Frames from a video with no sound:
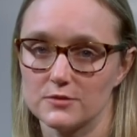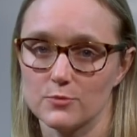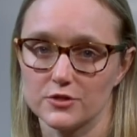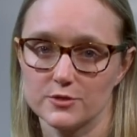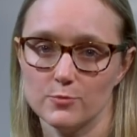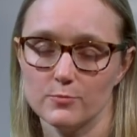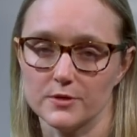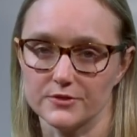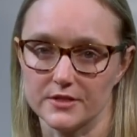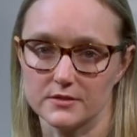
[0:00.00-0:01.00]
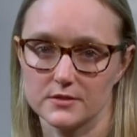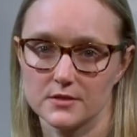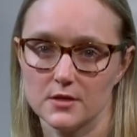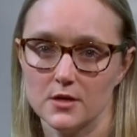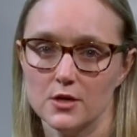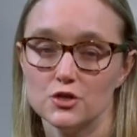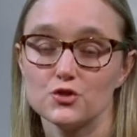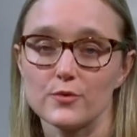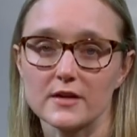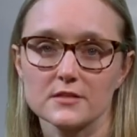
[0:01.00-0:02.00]
to multiple buildings,
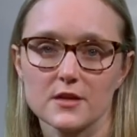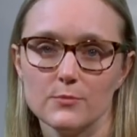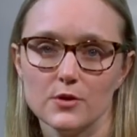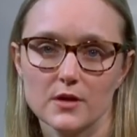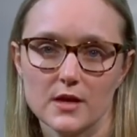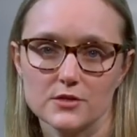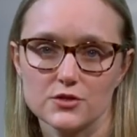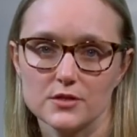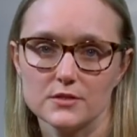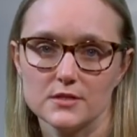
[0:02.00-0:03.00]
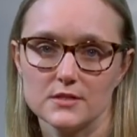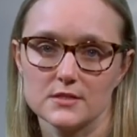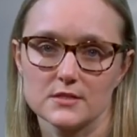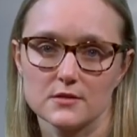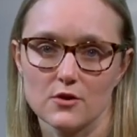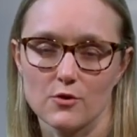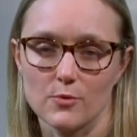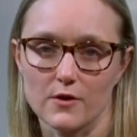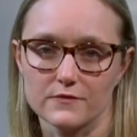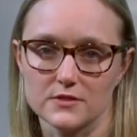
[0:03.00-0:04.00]
direct communication to distant home
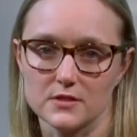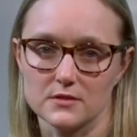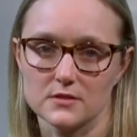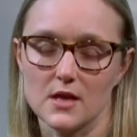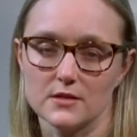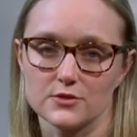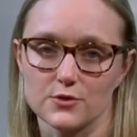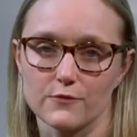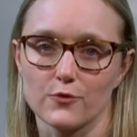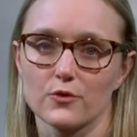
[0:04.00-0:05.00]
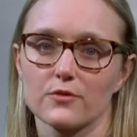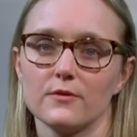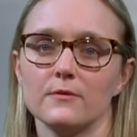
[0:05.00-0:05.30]
offices, and so forth.